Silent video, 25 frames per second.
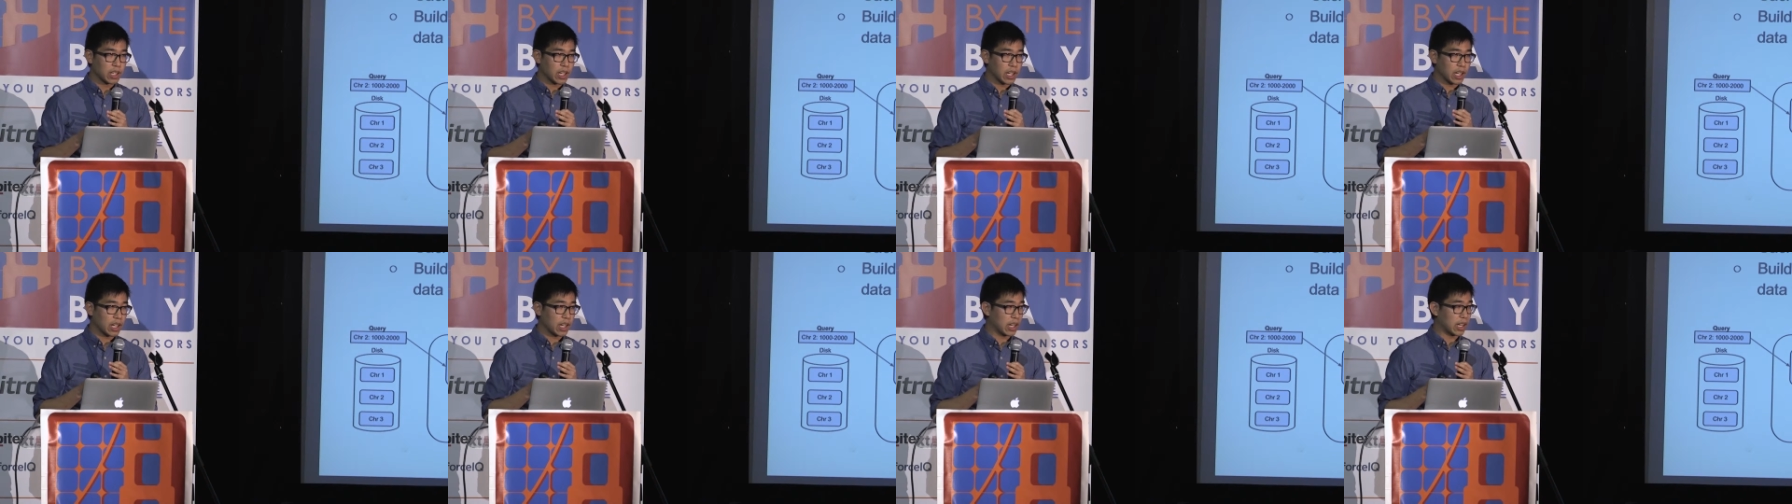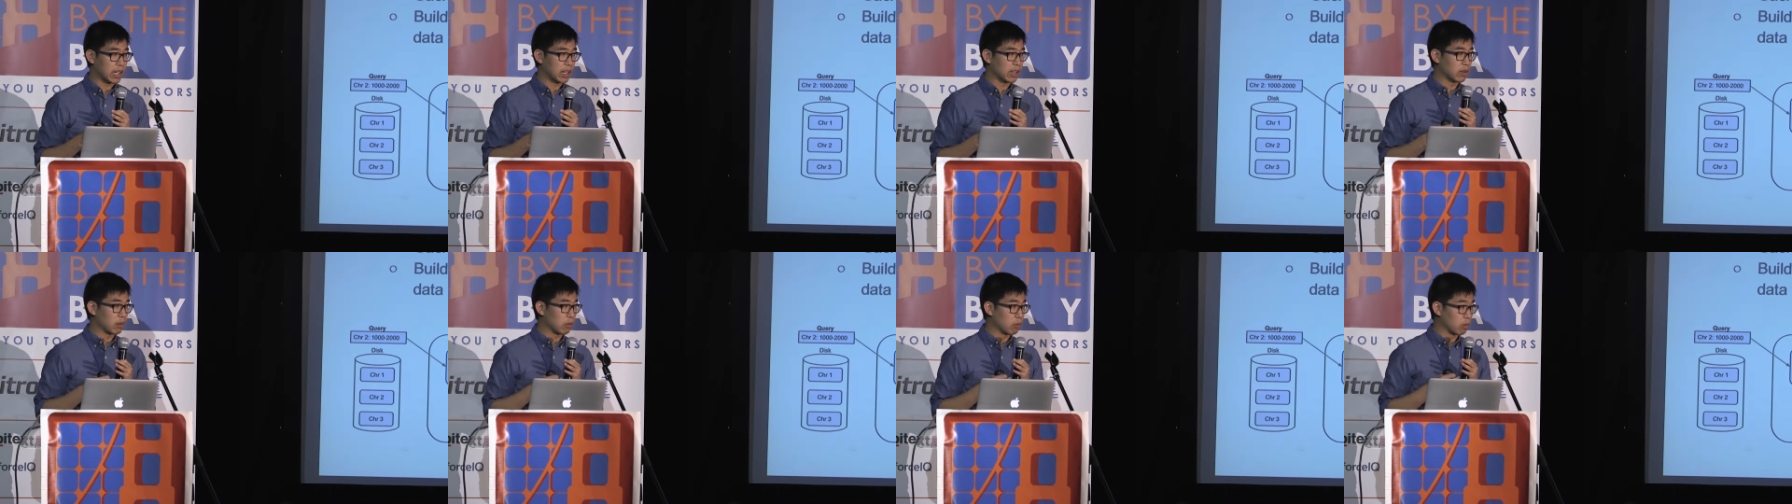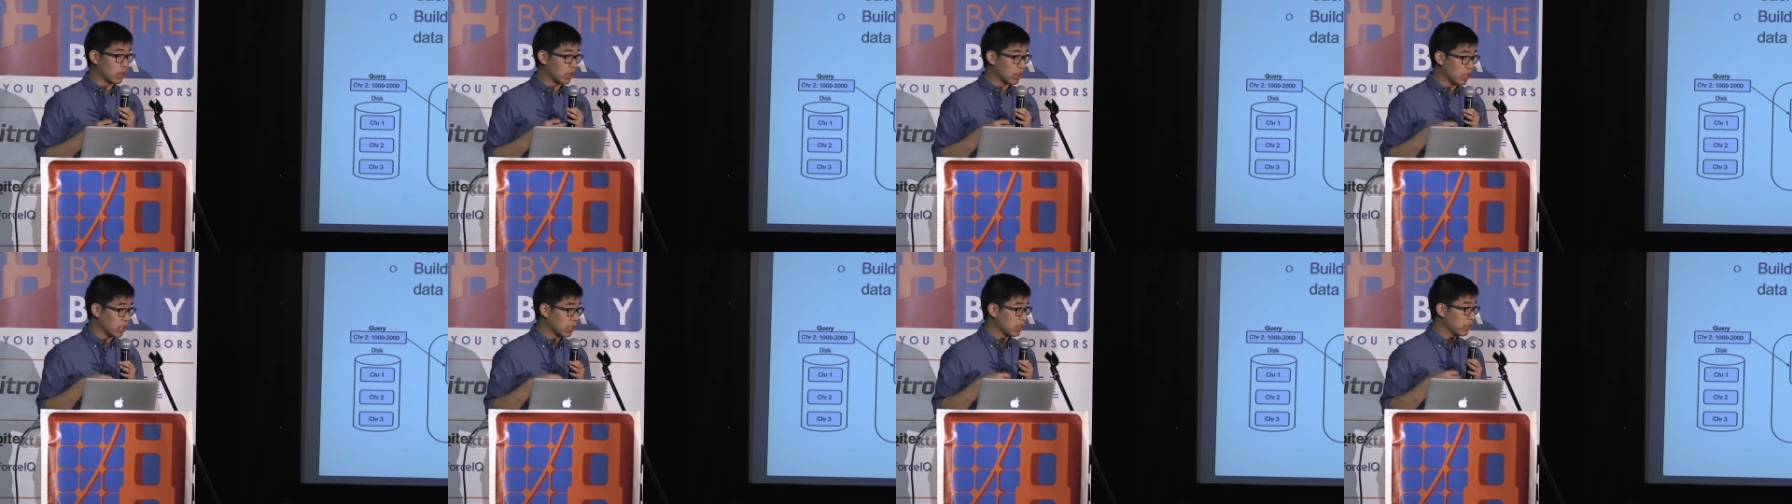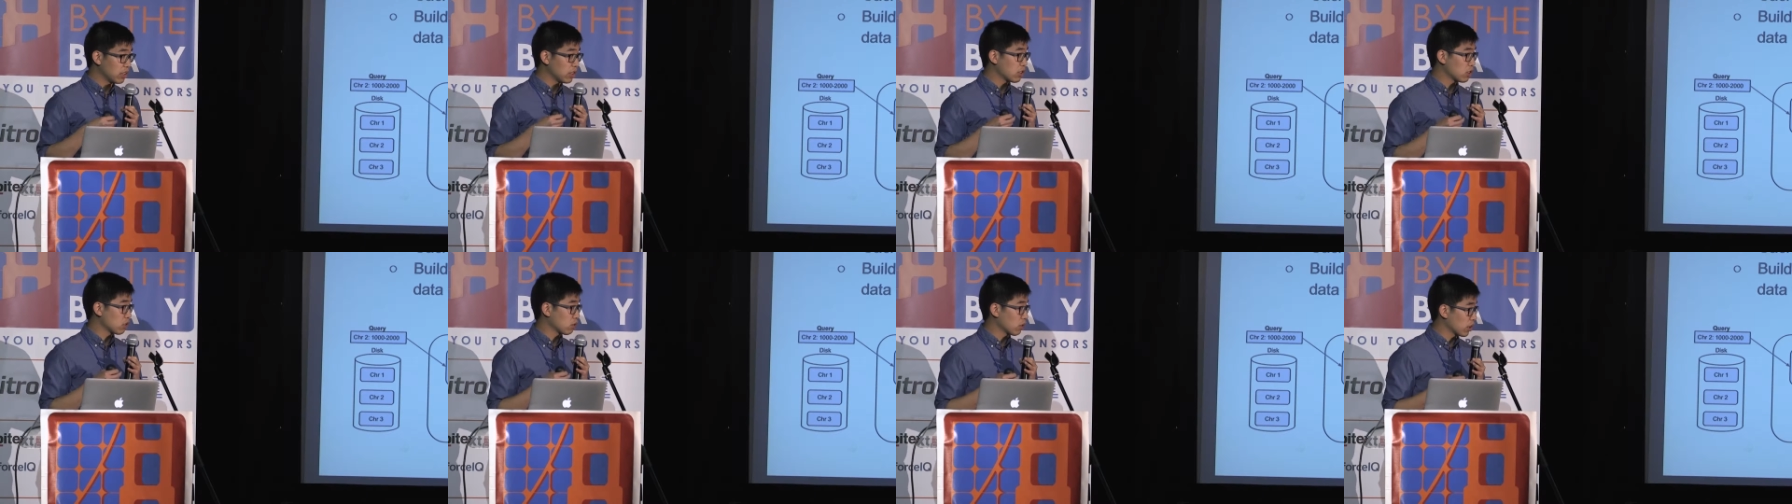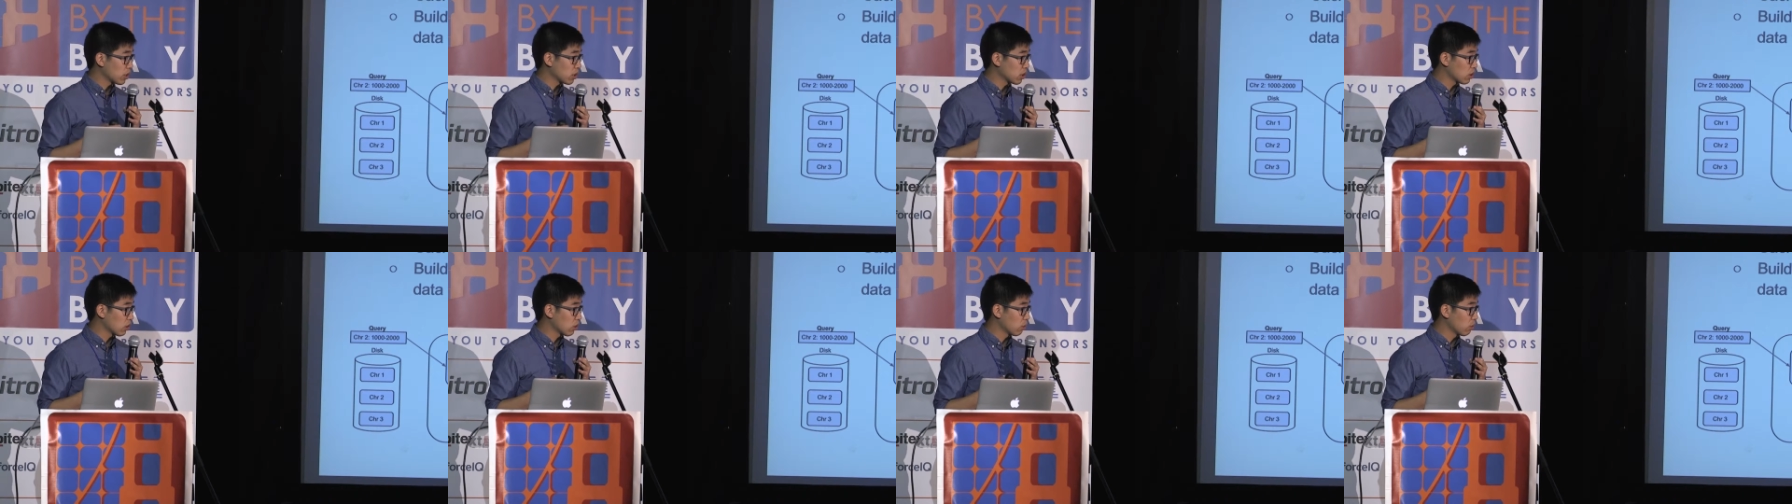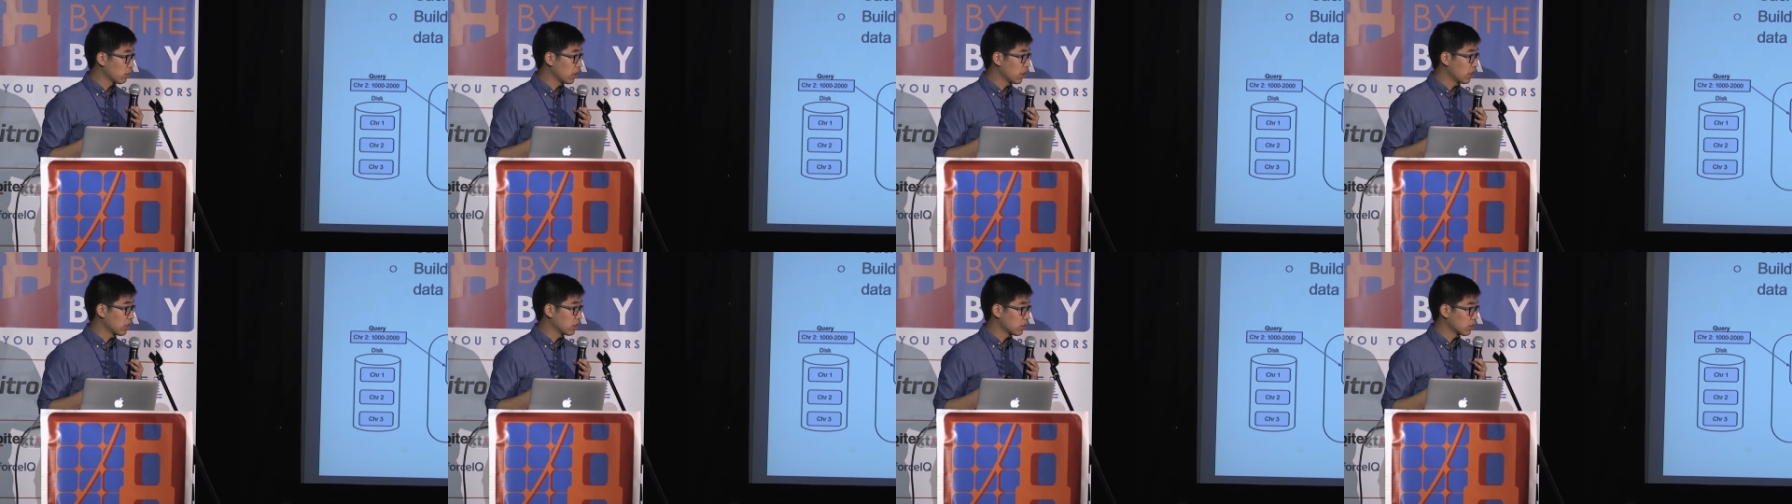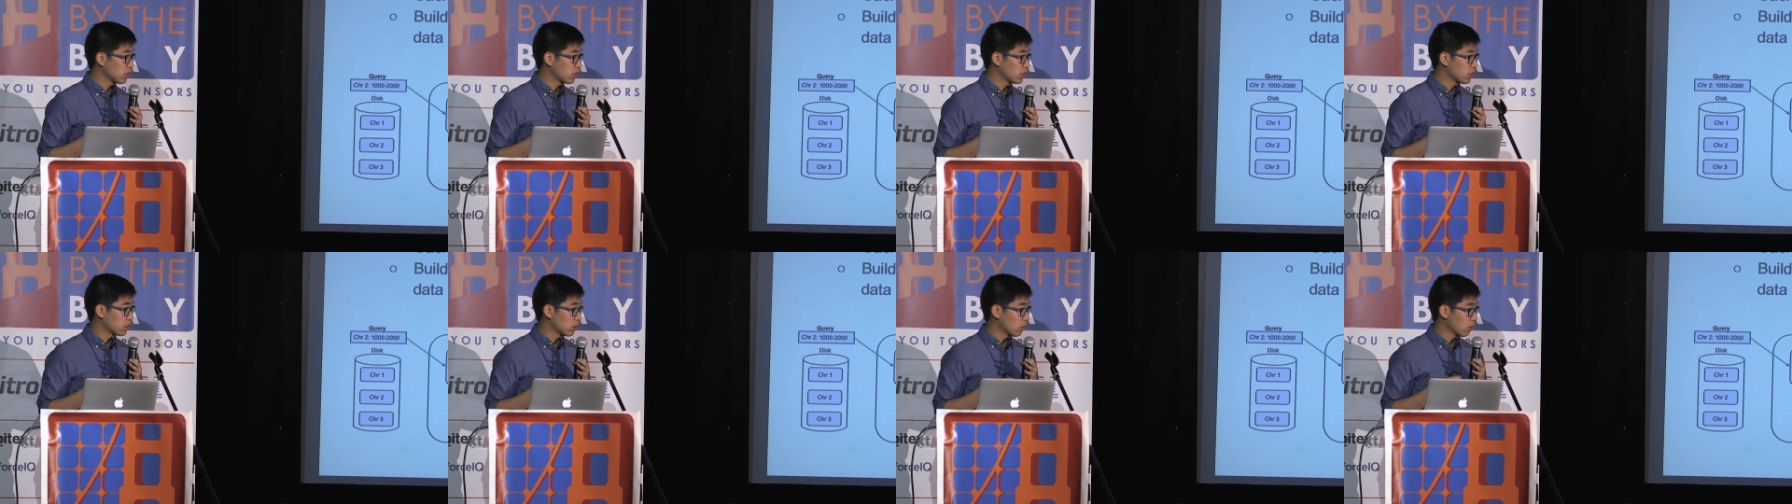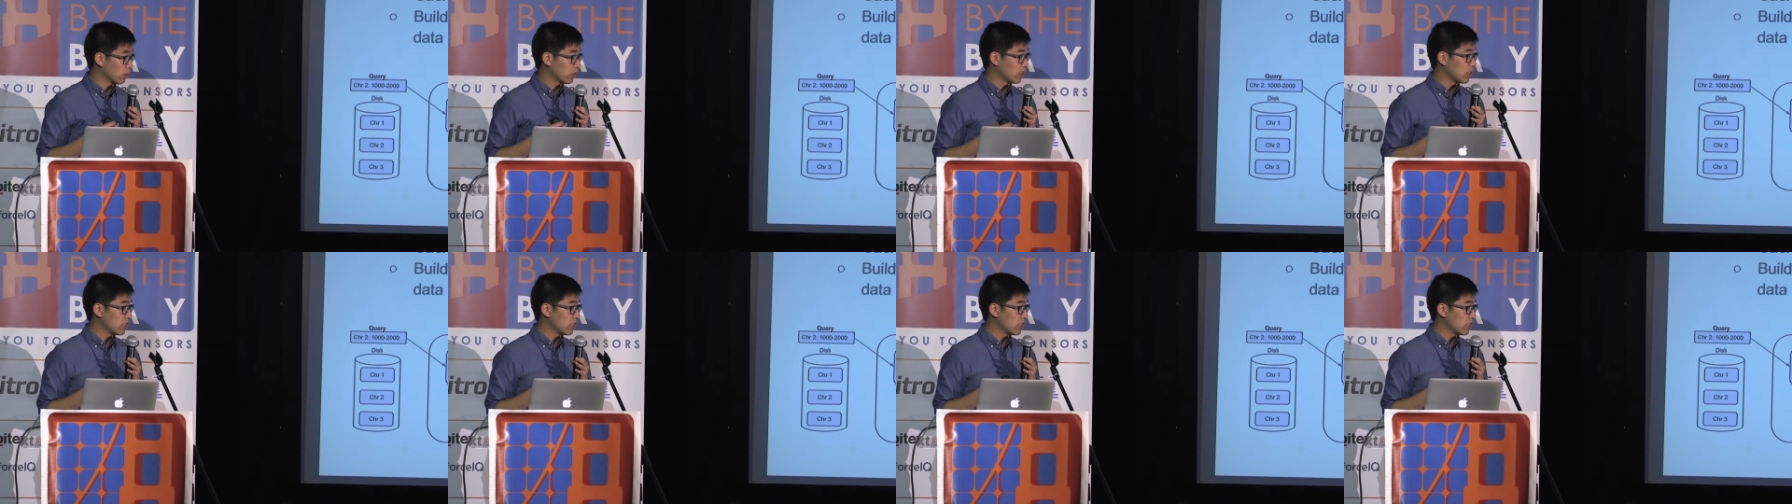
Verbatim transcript: And within the structure, we also store